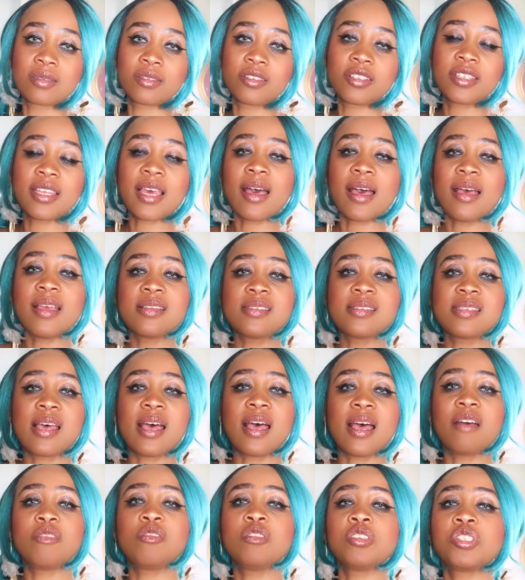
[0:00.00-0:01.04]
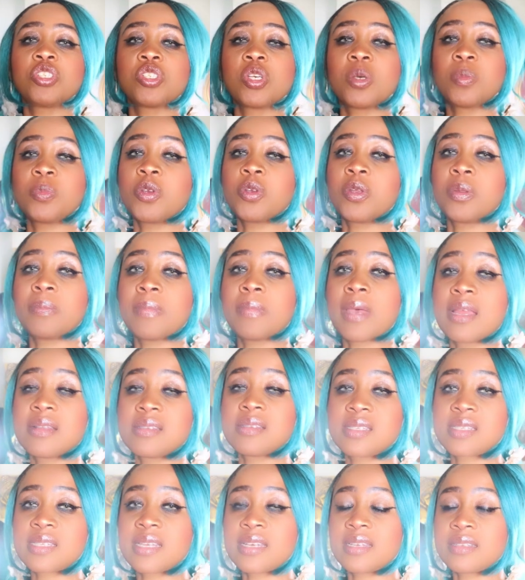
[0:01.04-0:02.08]
The guys that have the champion
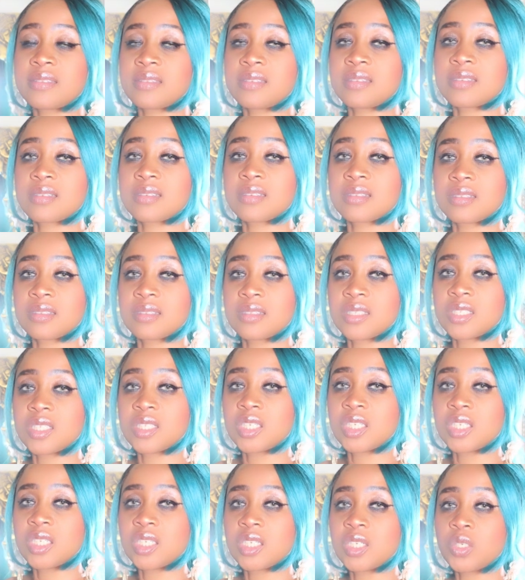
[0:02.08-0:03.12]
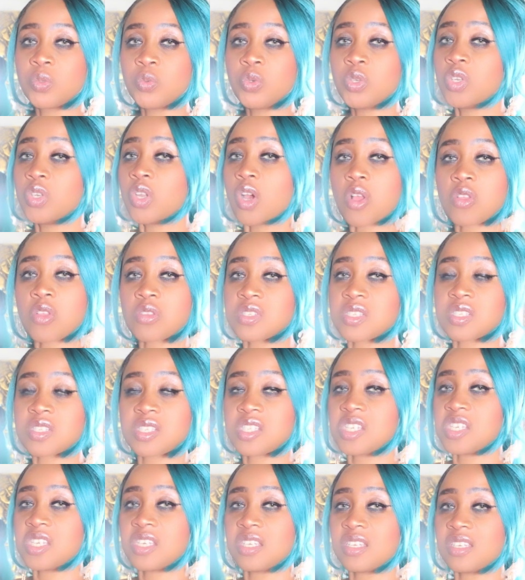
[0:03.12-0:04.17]
mindset will not
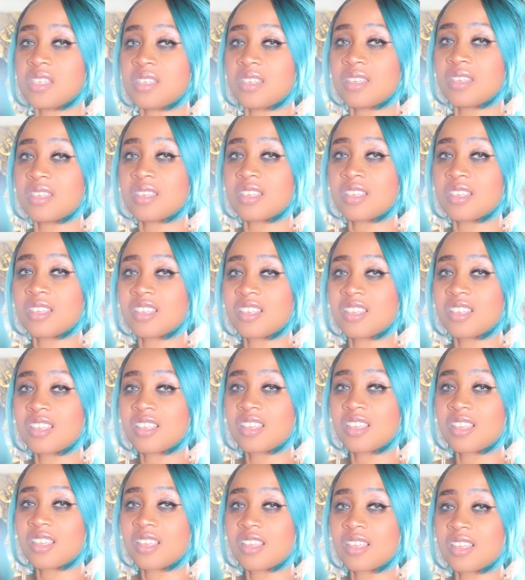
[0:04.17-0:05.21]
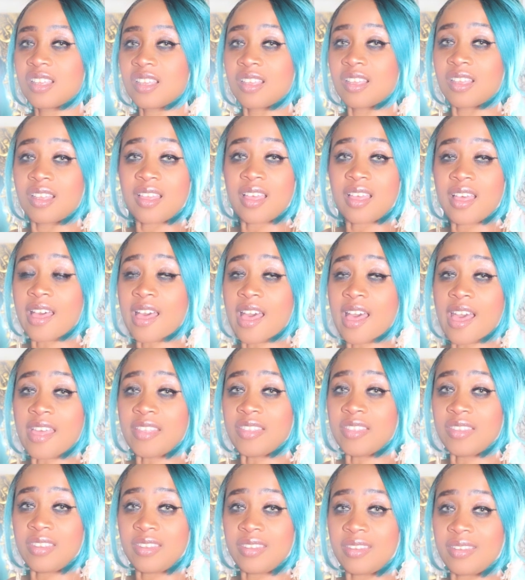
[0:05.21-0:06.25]
see
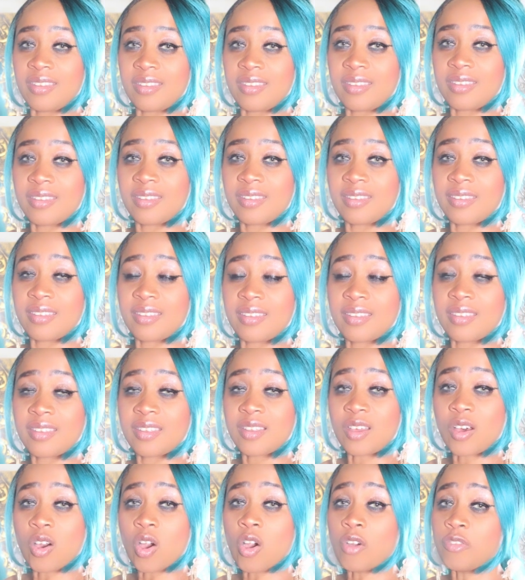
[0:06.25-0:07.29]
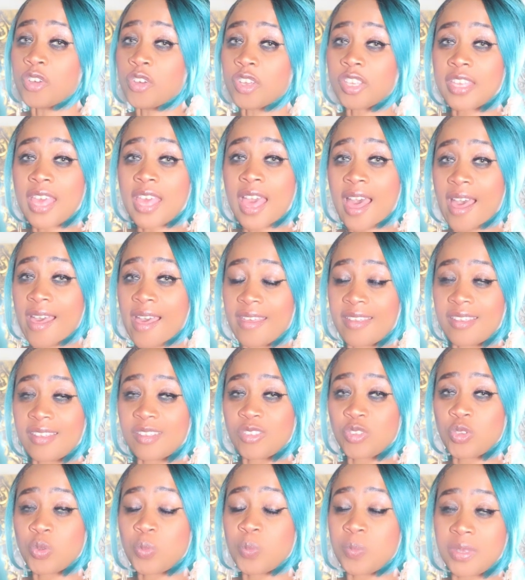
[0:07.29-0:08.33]
any other guy
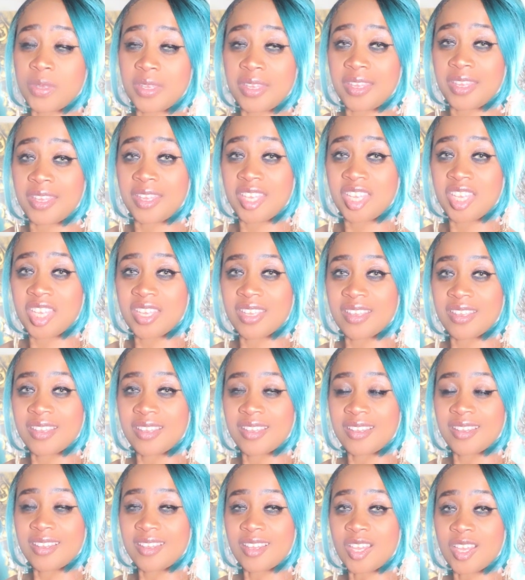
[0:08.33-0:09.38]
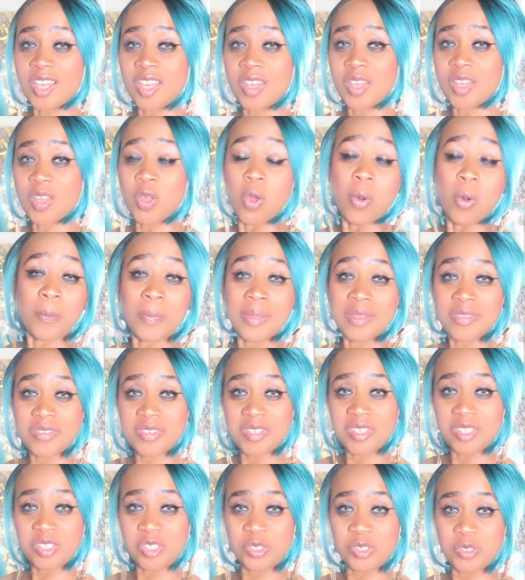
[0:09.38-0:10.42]
to be a
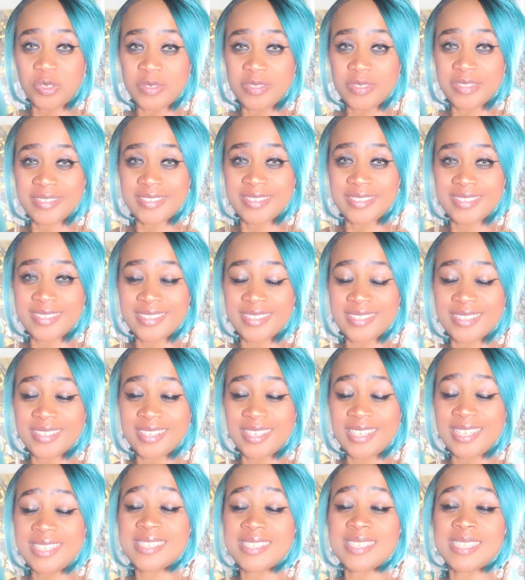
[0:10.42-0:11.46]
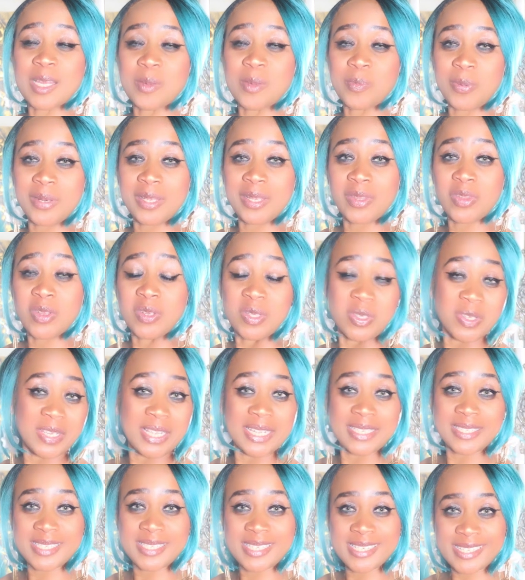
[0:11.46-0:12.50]
competition. He simply doesn't
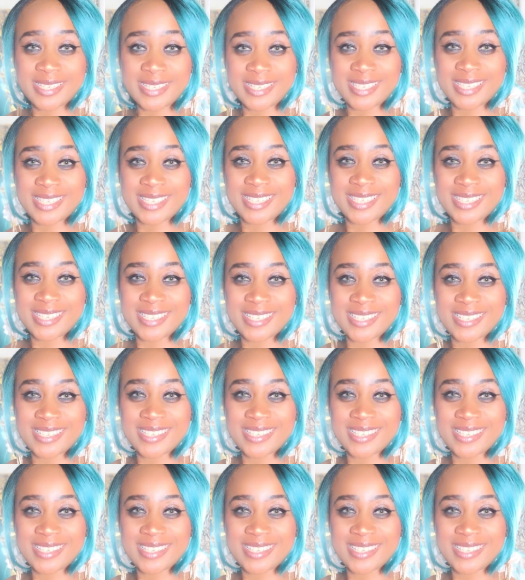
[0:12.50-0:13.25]
exist.